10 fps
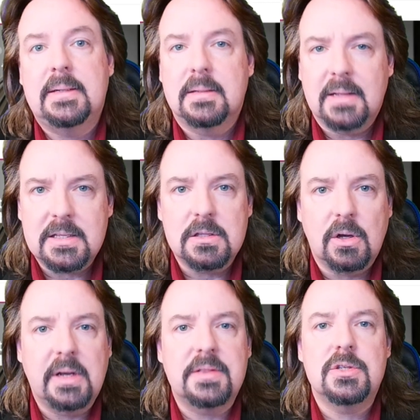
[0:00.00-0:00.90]
let's
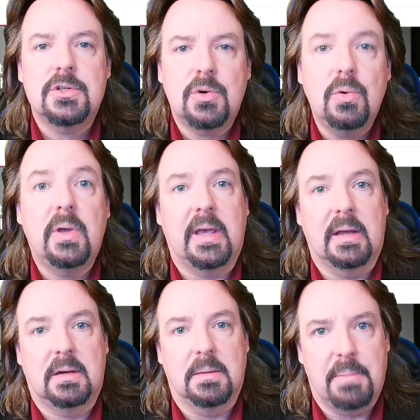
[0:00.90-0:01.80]
look at the
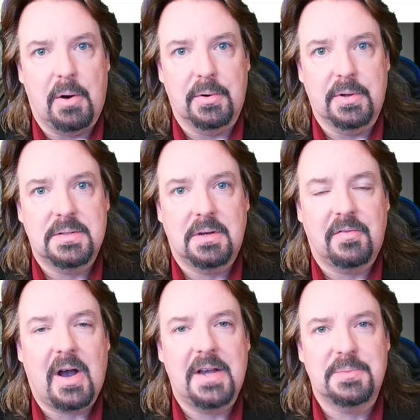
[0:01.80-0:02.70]
Toolkit components of
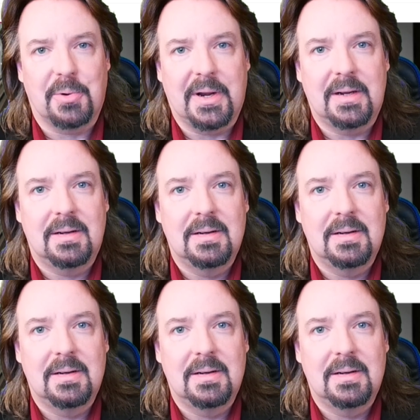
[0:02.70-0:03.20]
iSpring.